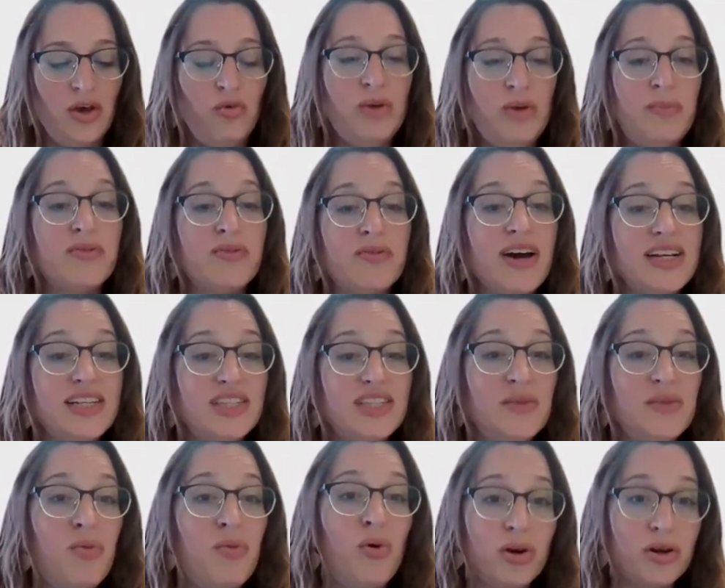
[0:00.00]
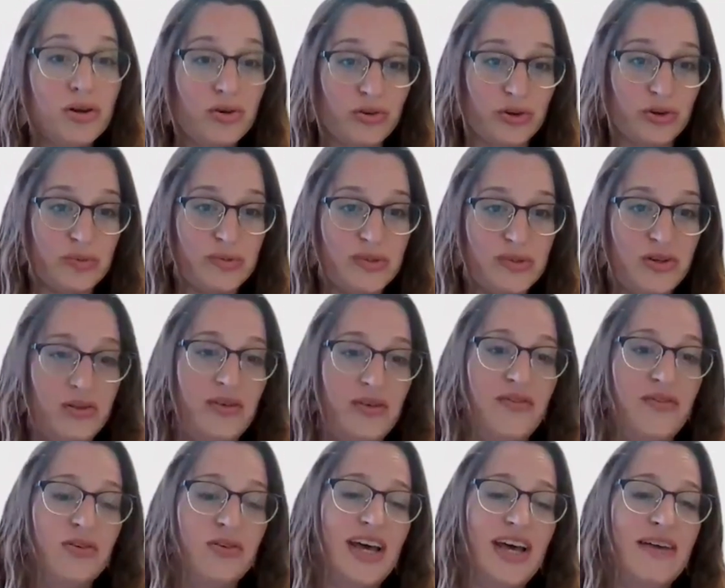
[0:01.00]
We provide support groups so that
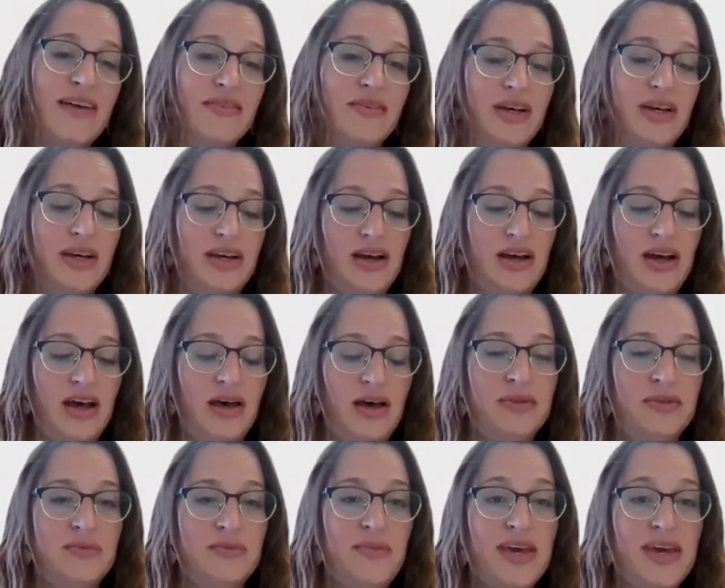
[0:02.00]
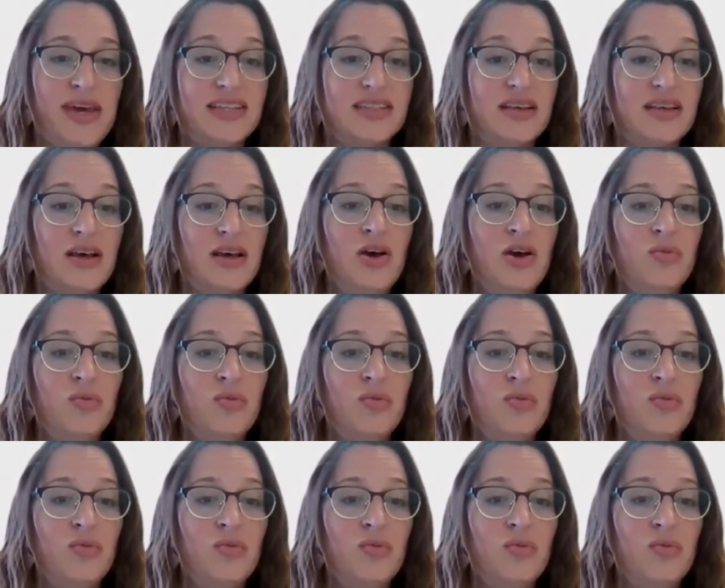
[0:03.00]
folks have a space